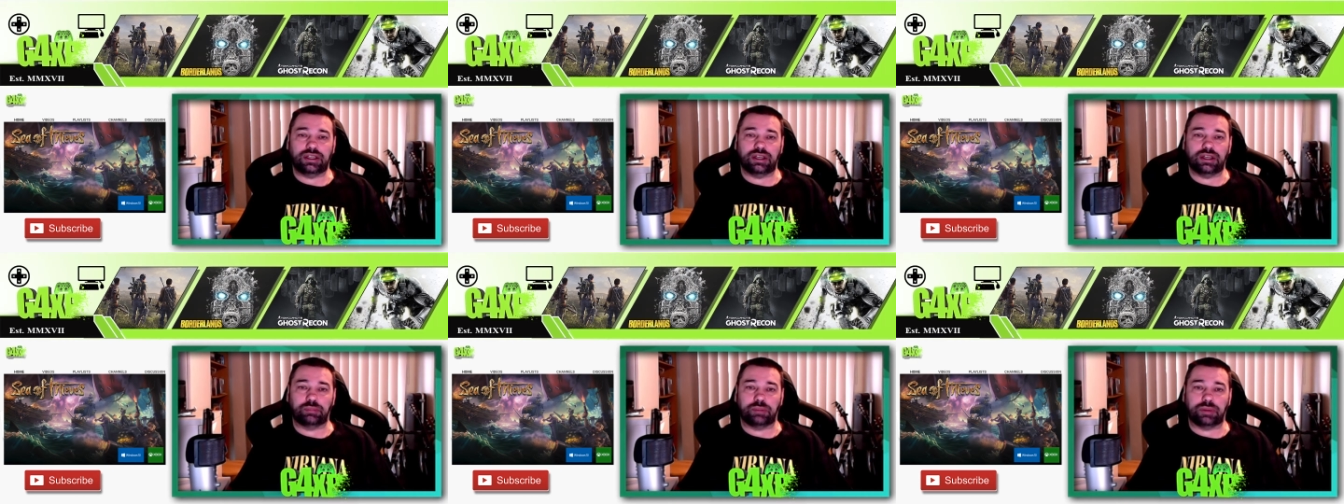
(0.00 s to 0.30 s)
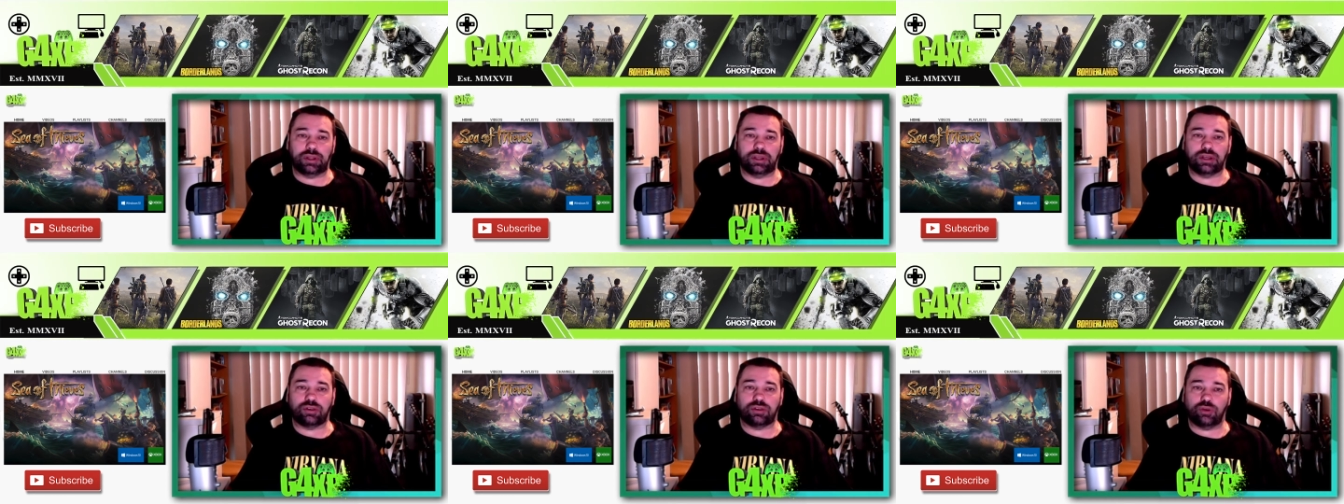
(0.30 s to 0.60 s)
and
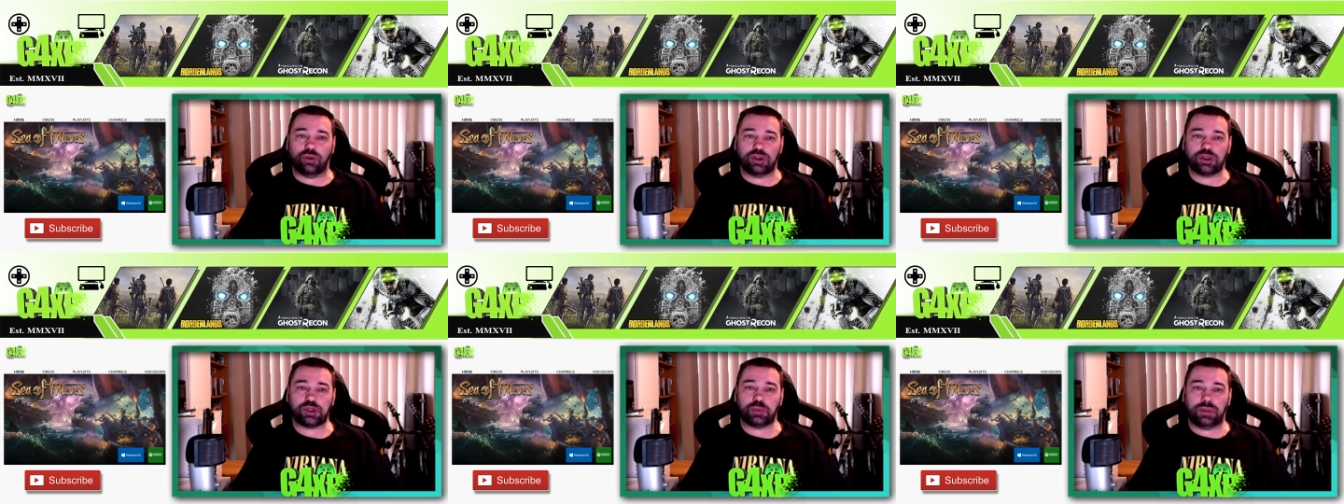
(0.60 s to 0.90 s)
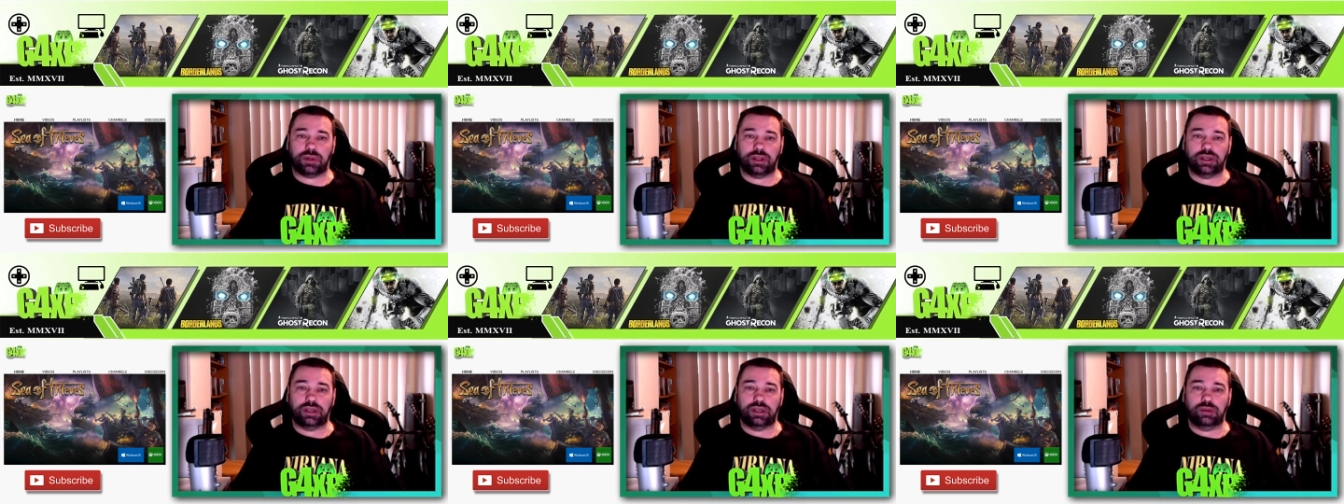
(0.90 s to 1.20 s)
play
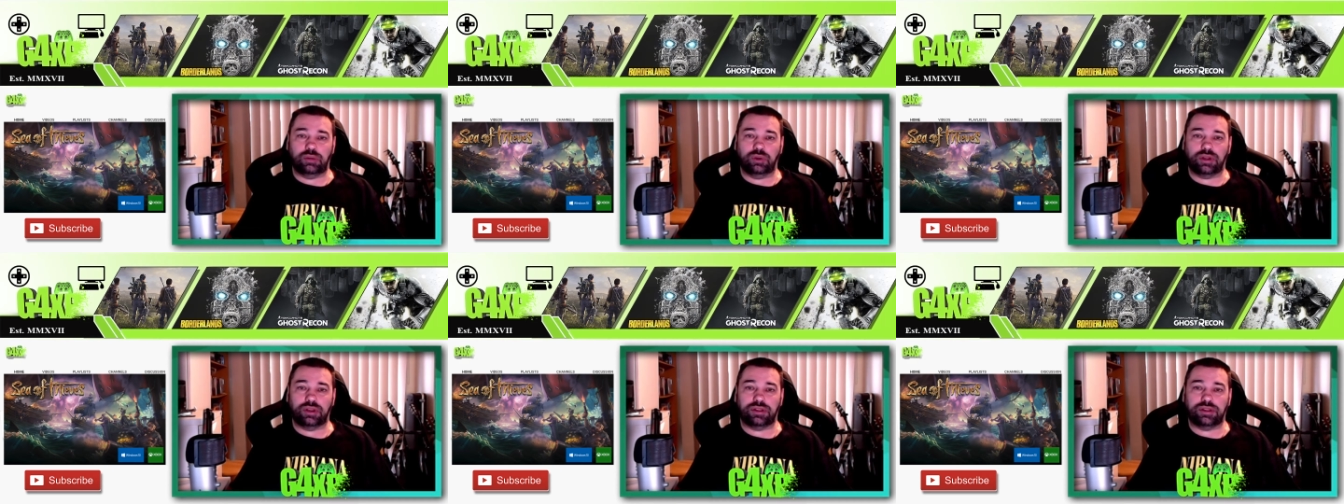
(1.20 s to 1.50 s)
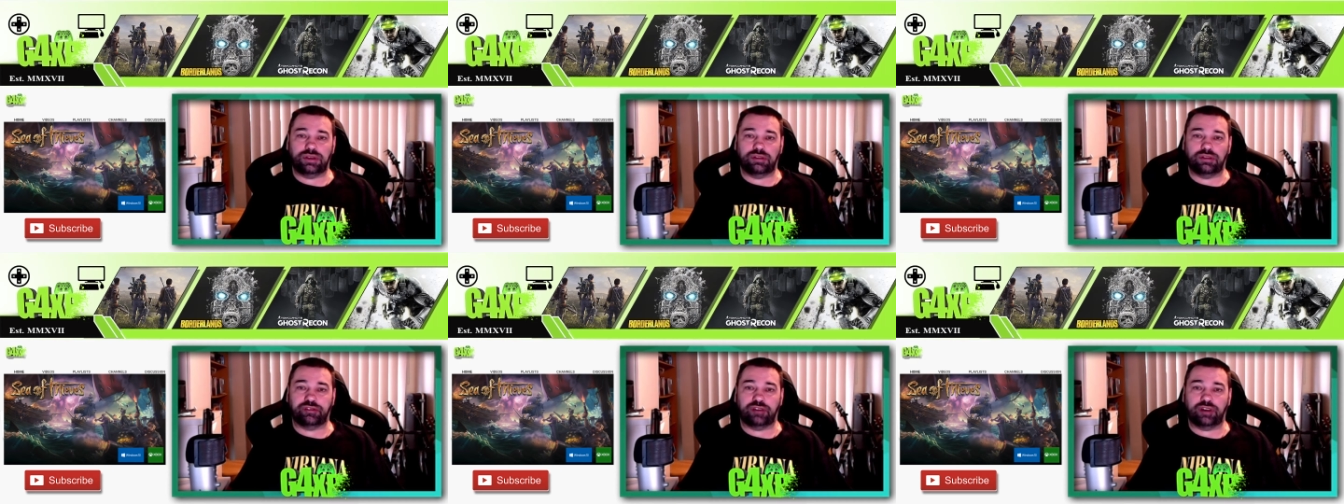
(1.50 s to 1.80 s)
crossplay with
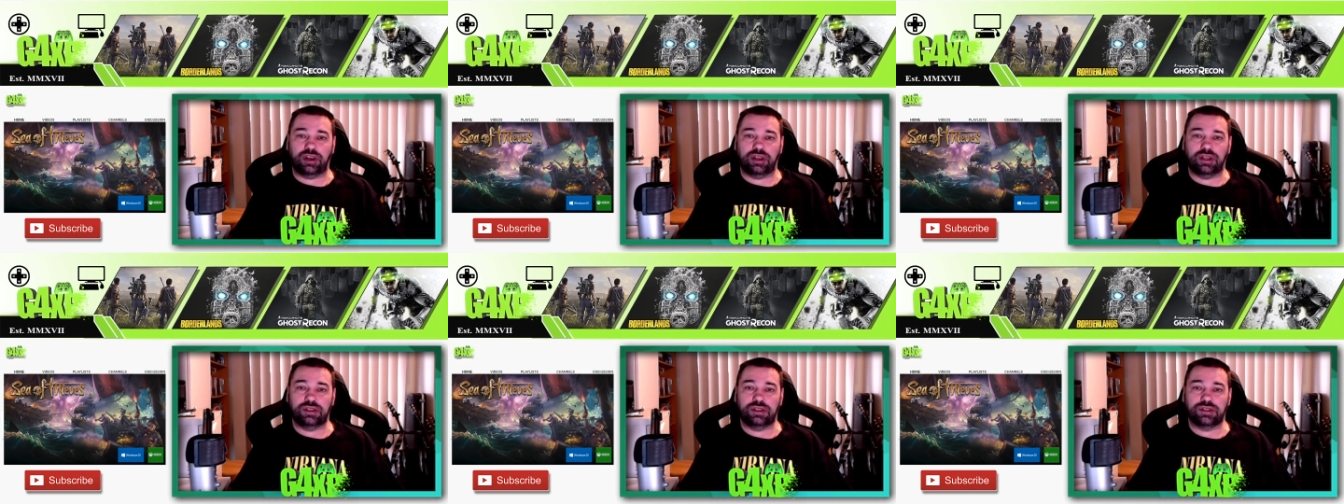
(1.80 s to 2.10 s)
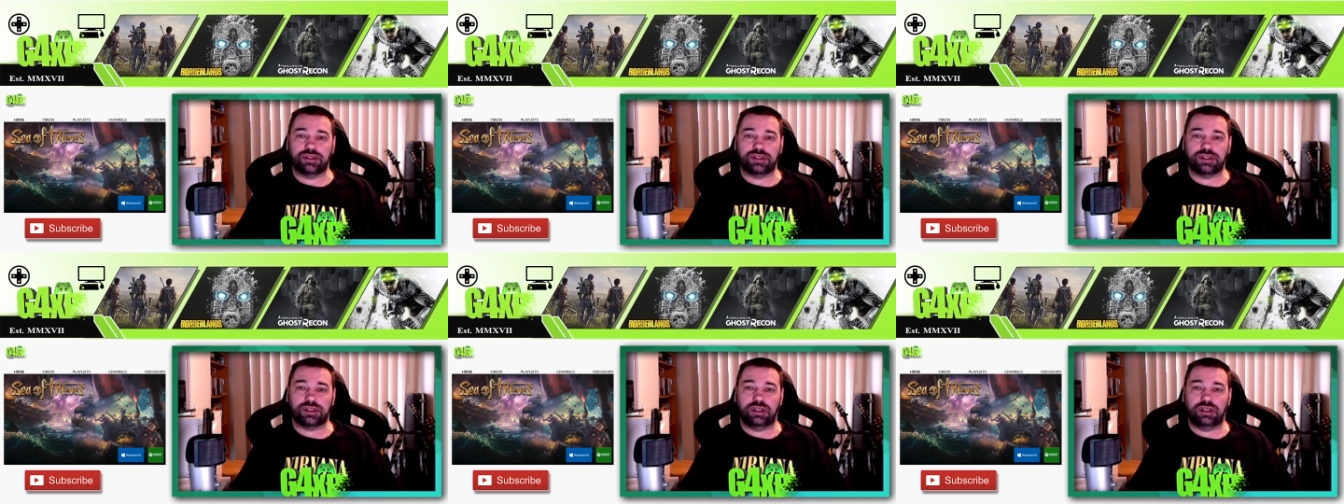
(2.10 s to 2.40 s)
your
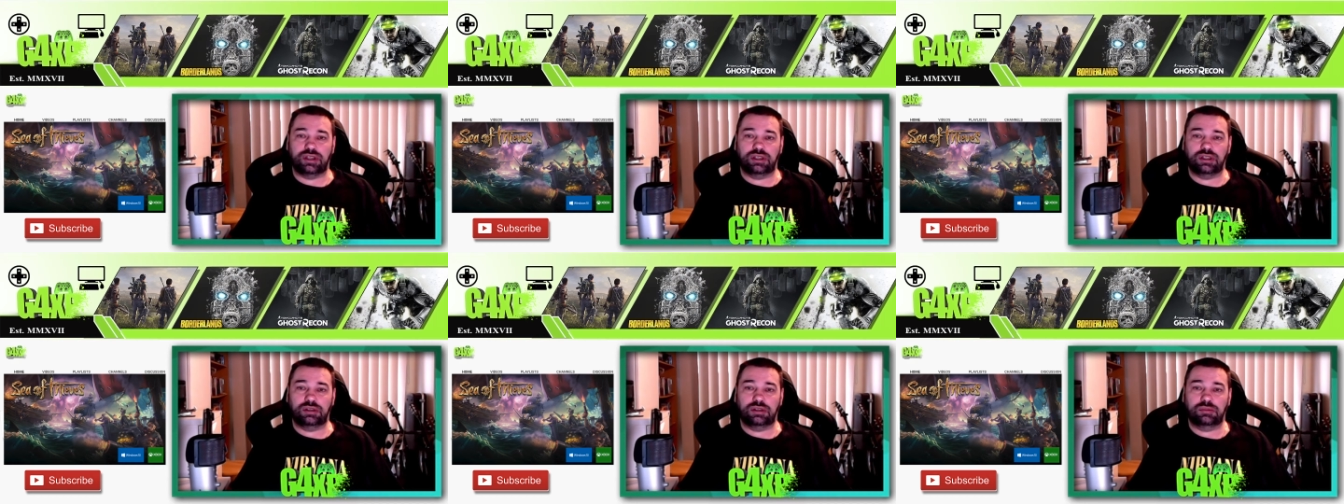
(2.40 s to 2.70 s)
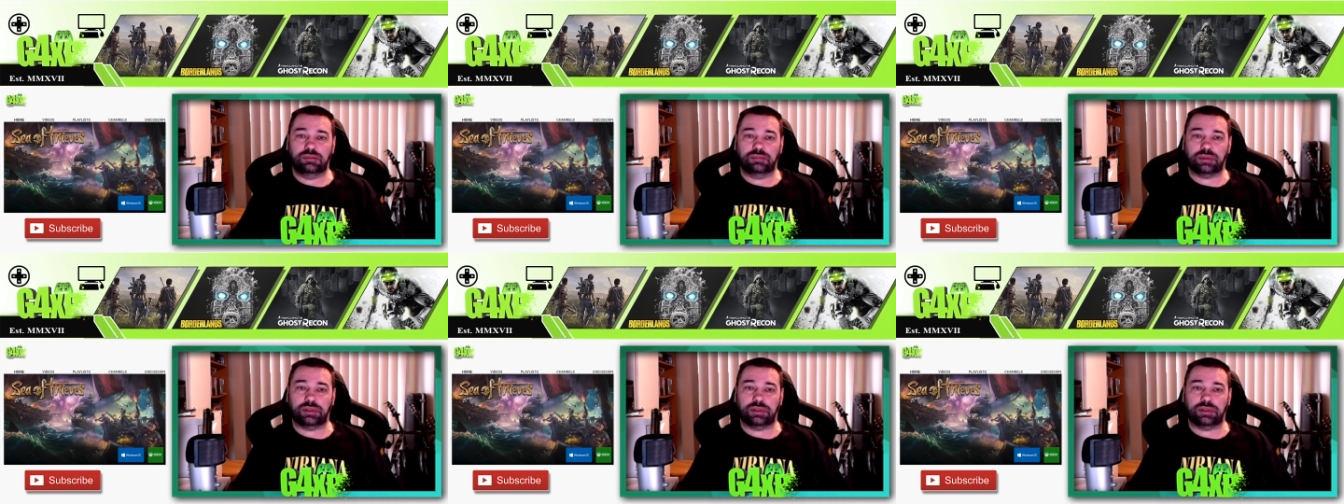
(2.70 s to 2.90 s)
friends um,